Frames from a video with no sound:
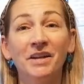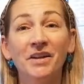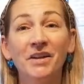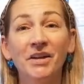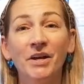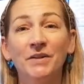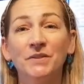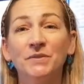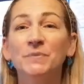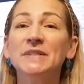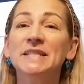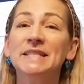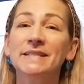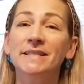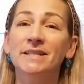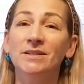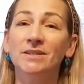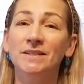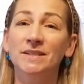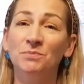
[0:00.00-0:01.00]
I was recently
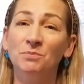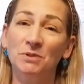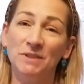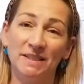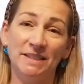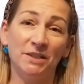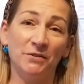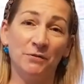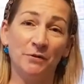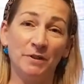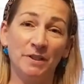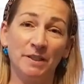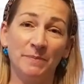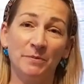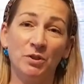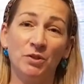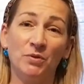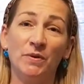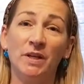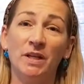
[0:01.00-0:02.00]
asked what's the difference
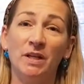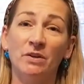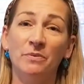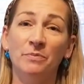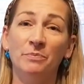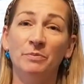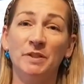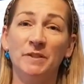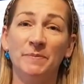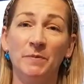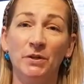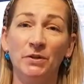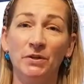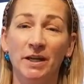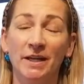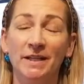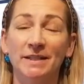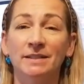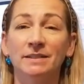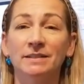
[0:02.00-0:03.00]
between bespoke
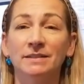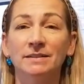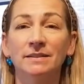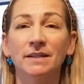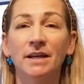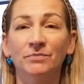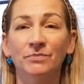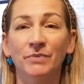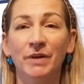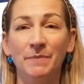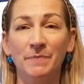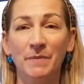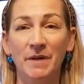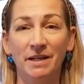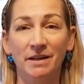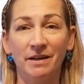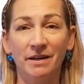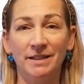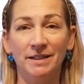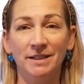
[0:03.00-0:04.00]
curtains and ready-made
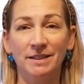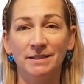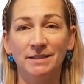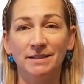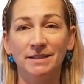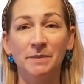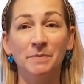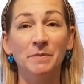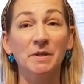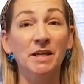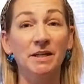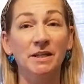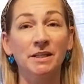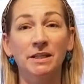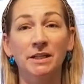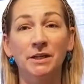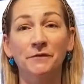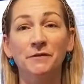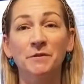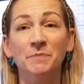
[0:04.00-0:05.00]
curtains, and I'm lucky
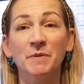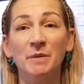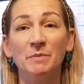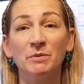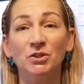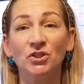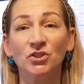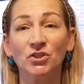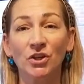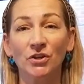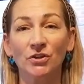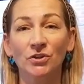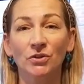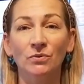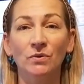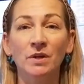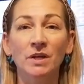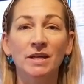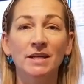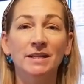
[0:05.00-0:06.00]
enough to be able to show you
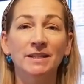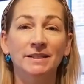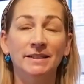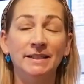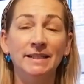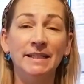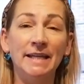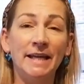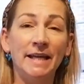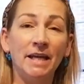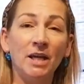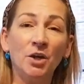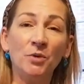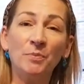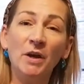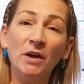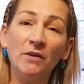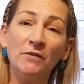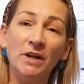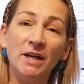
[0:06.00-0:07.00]
today a
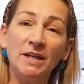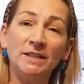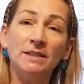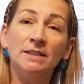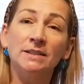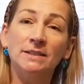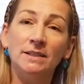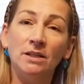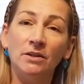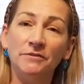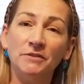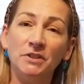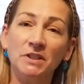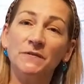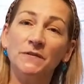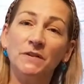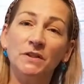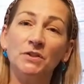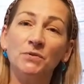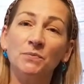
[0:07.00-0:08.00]
pair of curtains that I've just
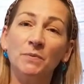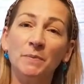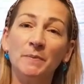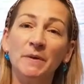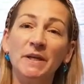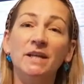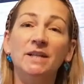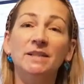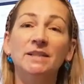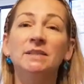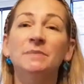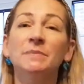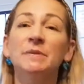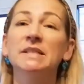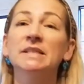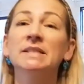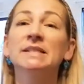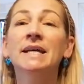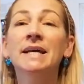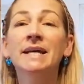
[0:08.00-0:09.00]
finished for one of my
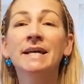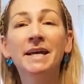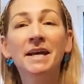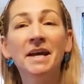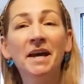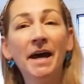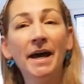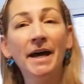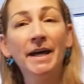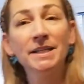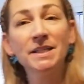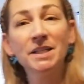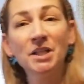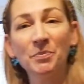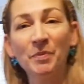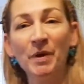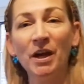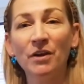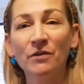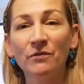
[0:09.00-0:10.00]
customers and a
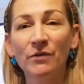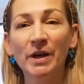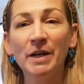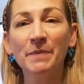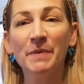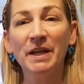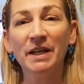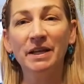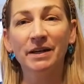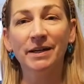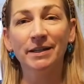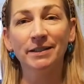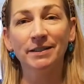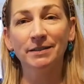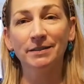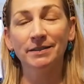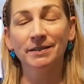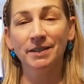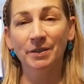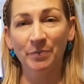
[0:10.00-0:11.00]
pair of ready-made
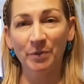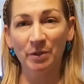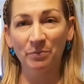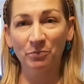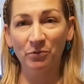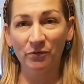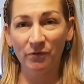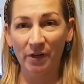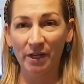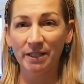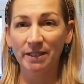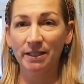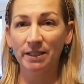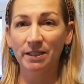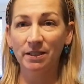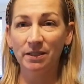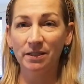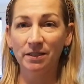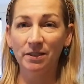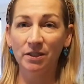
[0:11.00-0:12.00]
curtains that have been
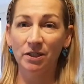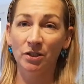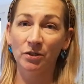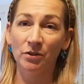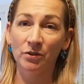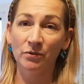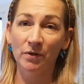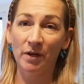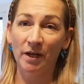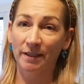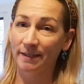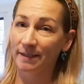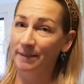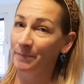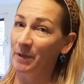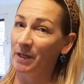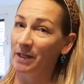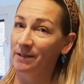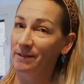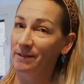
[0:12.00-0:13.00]
provided to us by our